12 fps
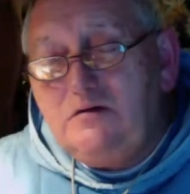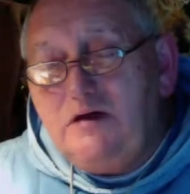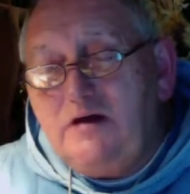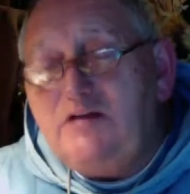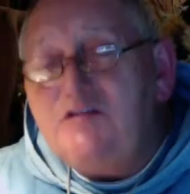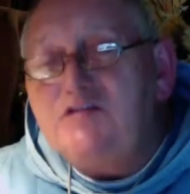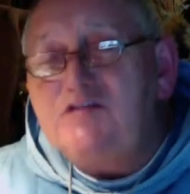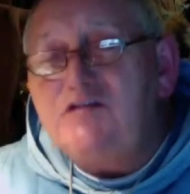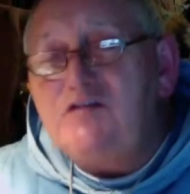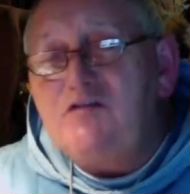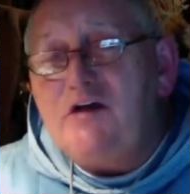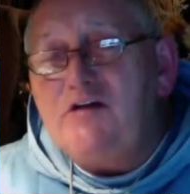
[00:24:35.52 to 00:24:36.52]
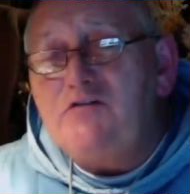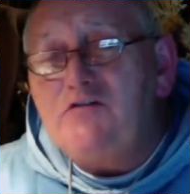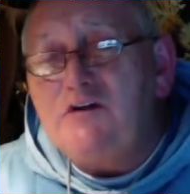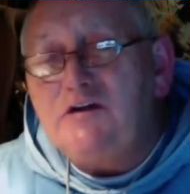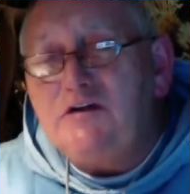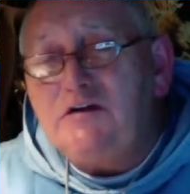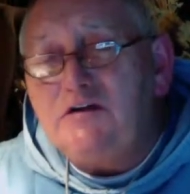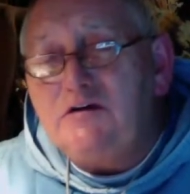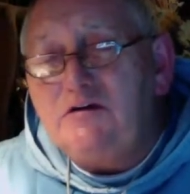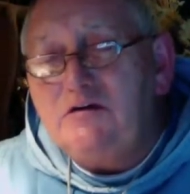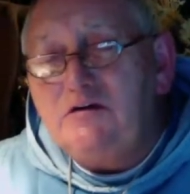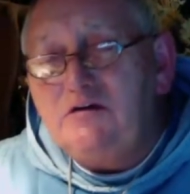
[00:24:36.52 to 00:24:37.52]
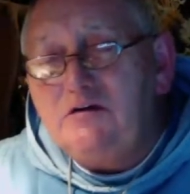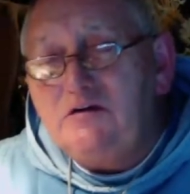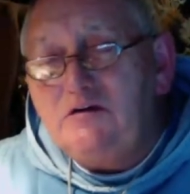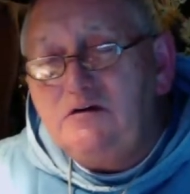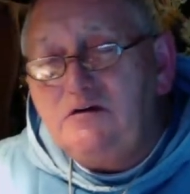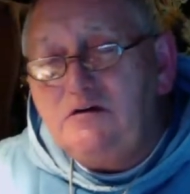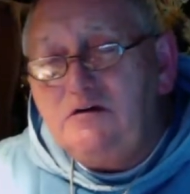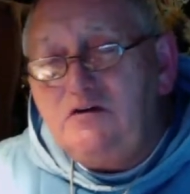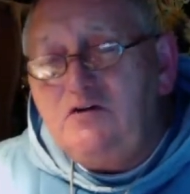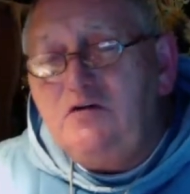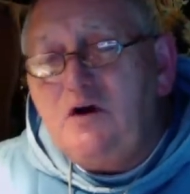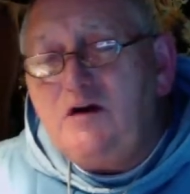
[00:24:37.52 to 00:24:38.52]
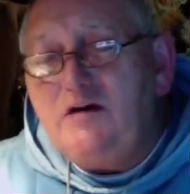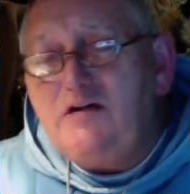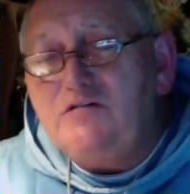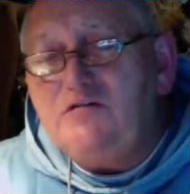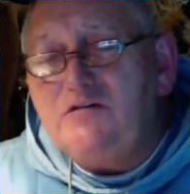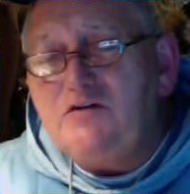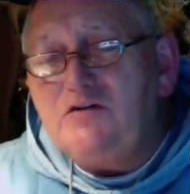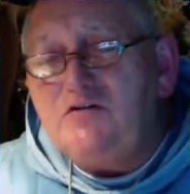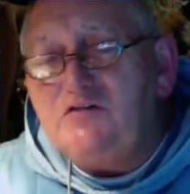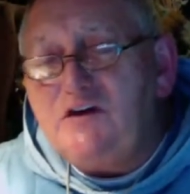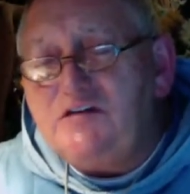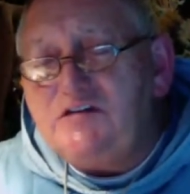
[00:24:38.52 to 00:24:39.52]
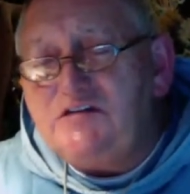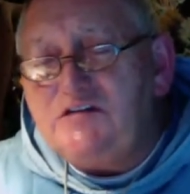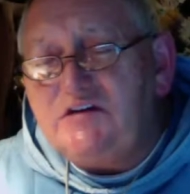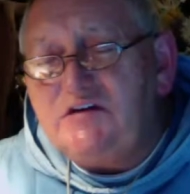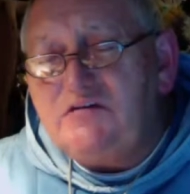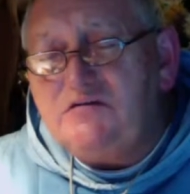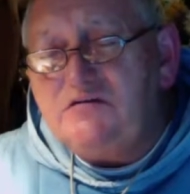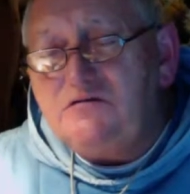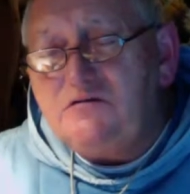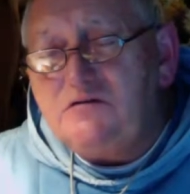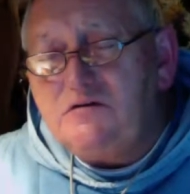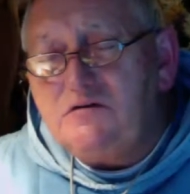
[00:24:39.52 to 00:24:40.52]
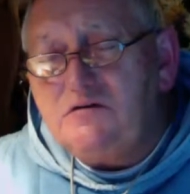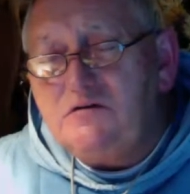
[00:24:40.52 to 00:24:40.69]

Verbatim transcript: And in surrendering, you are given the greatest gift.